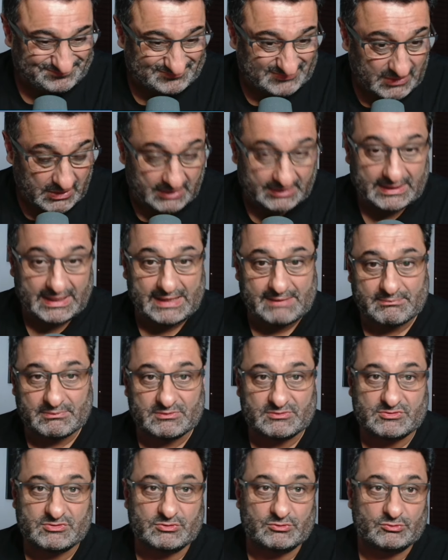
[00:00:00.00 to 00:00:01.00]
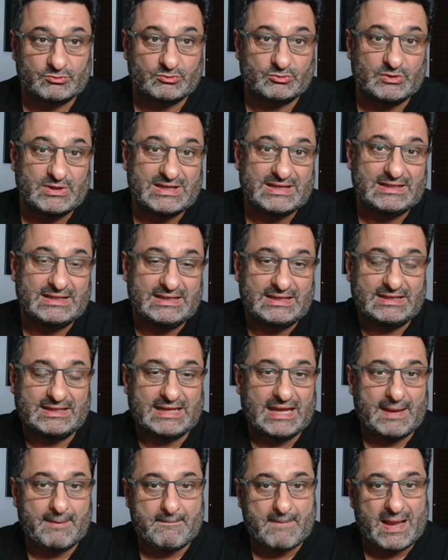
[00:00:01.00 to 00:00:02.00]
unable to really
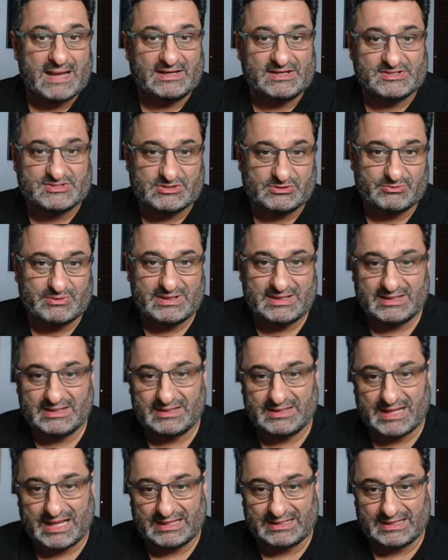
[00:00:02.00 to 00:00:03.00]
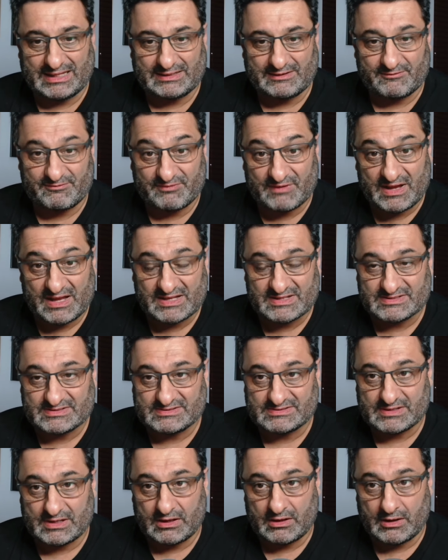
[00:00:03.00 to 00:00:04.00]
get a manager in that the
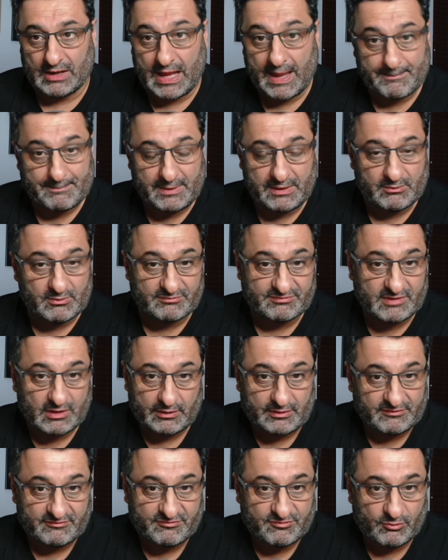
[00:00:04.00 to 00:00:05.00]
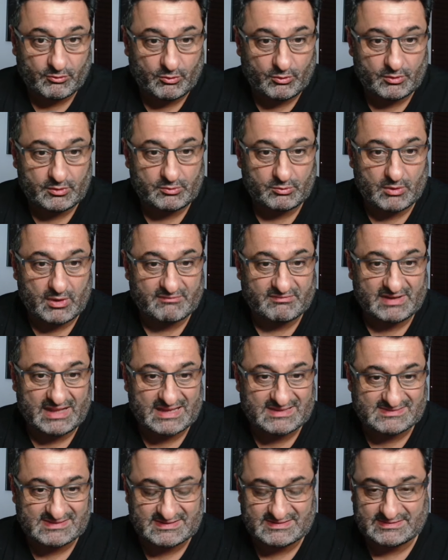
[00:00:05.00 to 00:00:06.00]
fans are happy with going forward, whether
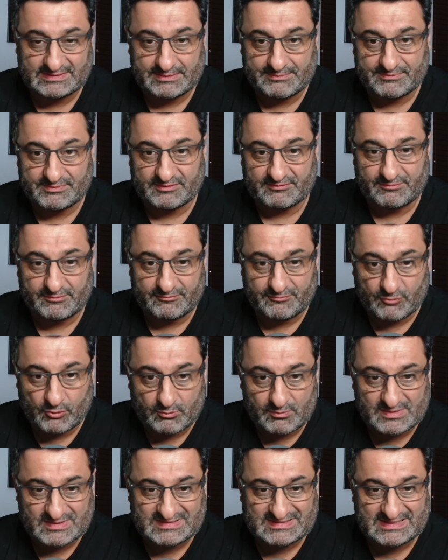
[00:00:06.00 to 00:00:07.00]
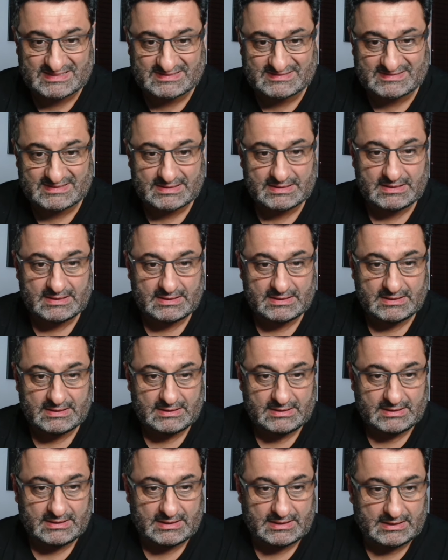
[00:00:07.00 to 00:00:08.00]
that's in terms of performances
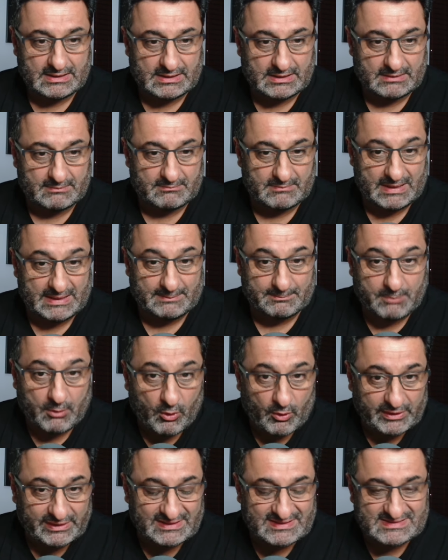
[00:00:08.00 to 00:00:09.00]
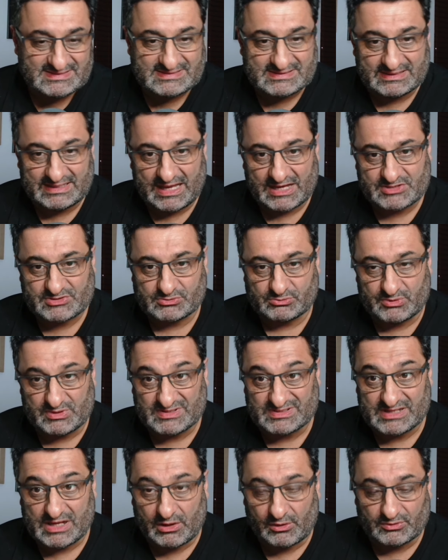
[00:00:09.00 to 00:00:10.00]
and points and actual
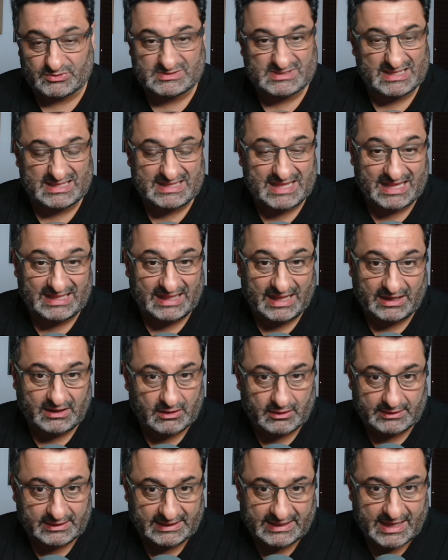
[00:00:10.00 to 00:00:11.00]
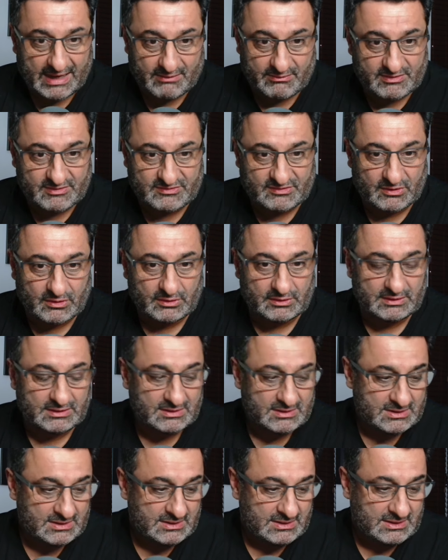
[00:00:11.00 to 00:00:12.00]
results, that kind of carries on.
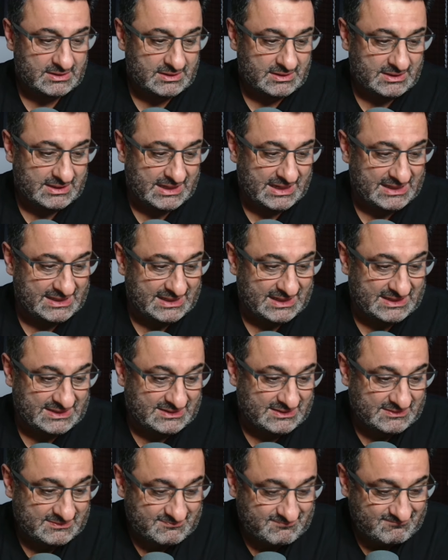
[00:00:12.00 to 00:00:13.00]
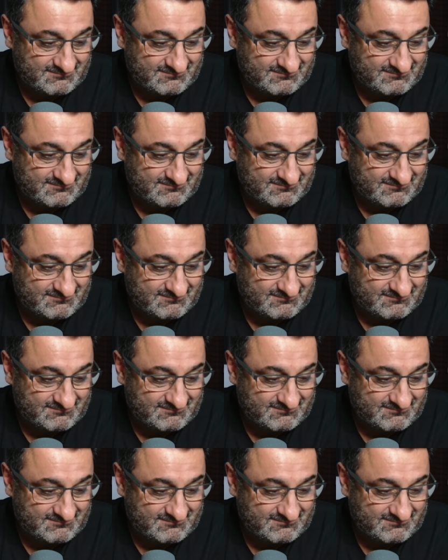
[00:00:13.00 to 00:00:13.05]
And then